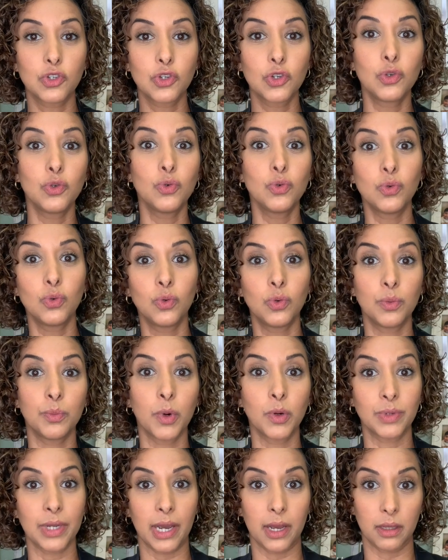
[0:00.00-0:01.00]
two
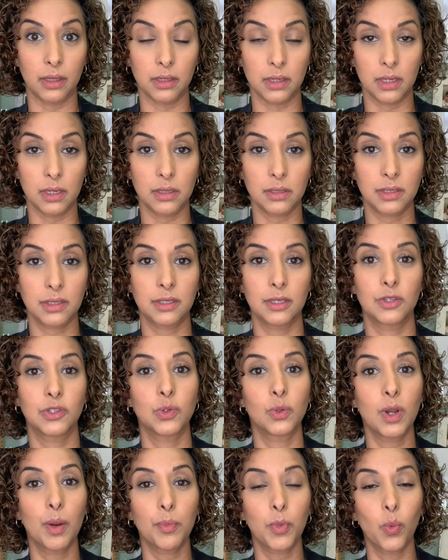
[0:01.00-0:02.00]
modalities.
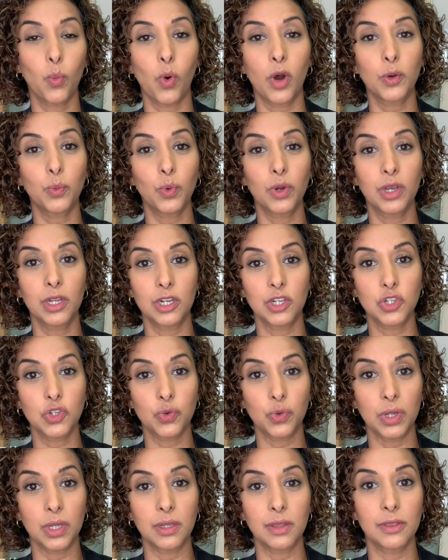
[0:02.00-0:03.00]
So number one, we're gonna
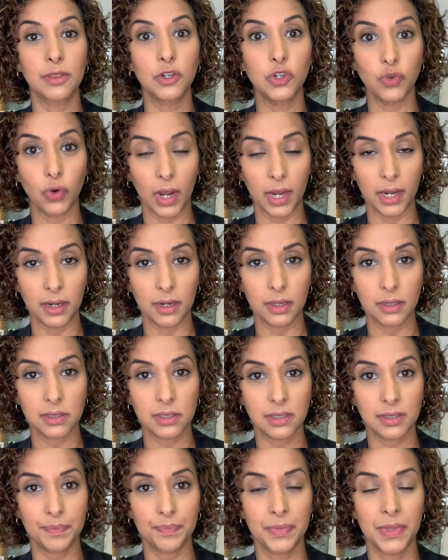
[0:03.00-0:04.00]
treat the
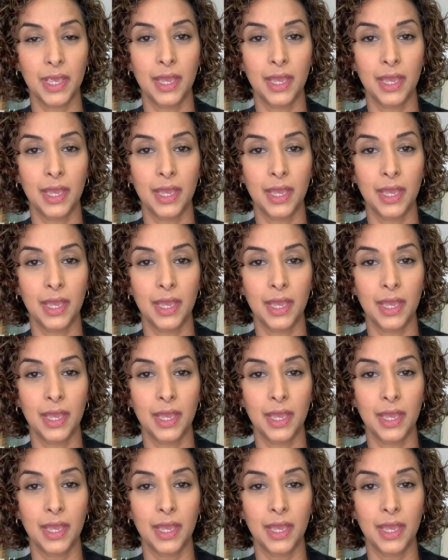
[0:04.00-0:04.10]
dryness.